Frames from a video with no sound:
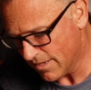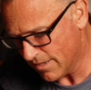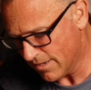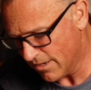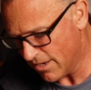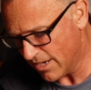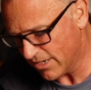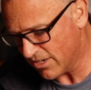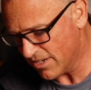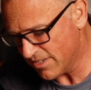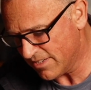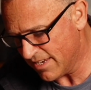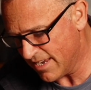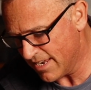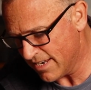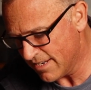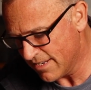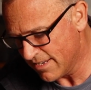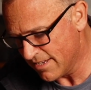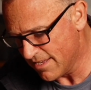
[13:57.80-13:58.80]
Like I
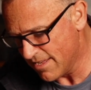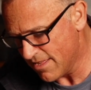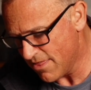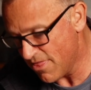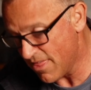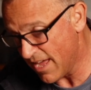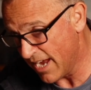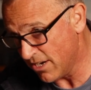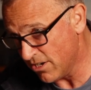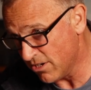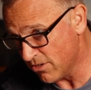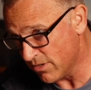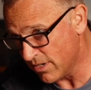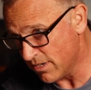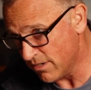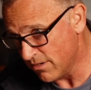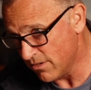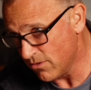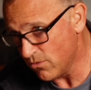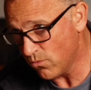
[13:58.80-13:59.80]
said, they knew
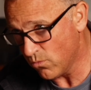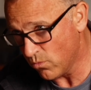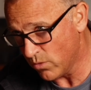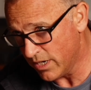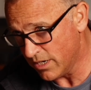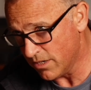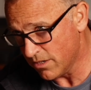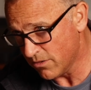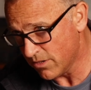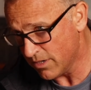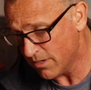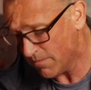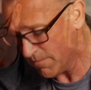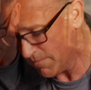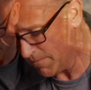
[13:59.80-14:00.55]
it, we knew it.